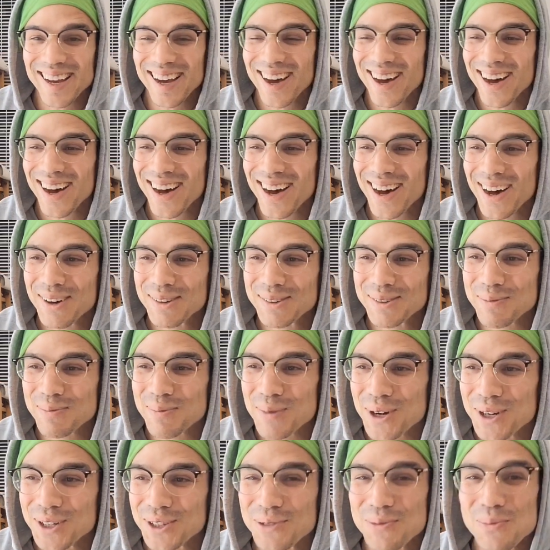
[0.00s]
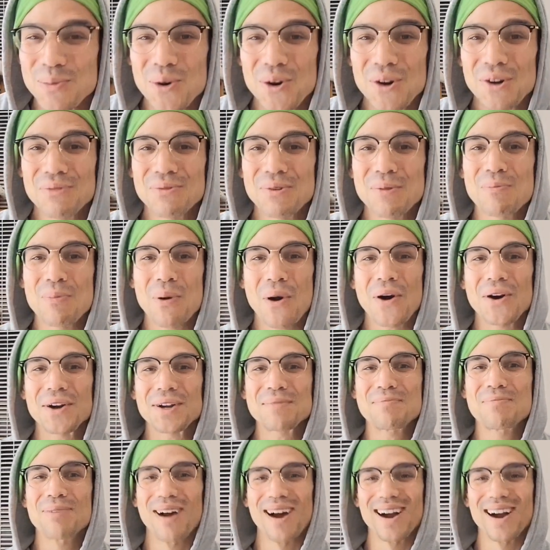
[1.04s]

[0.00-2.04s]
I was much more of a party